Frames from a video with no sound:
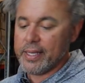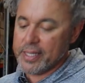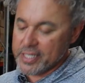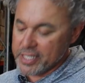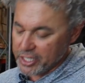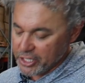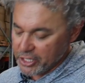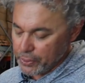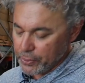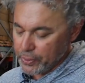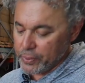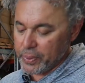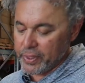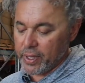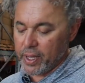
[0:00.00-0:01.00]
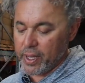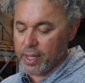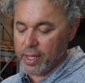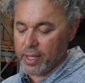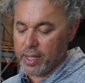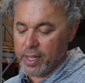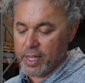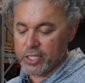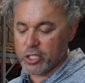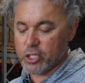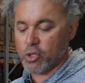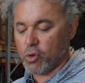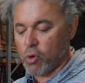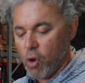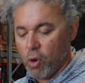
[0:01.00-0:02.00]
secured with a
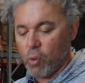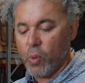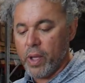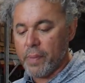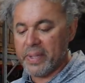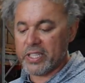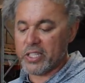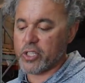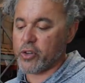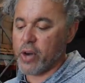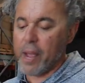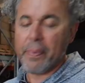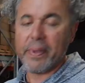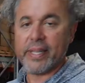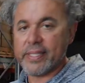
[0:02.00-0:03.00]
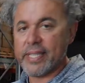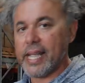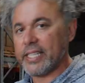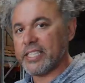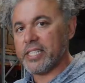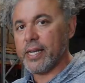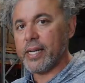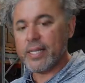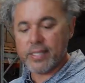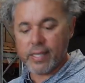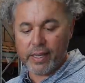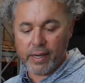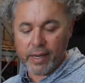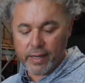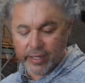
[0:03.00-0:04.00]
strong webbing strap and a tensioner, so
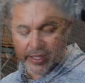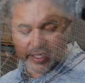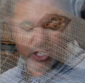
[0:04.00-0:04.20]
you don't need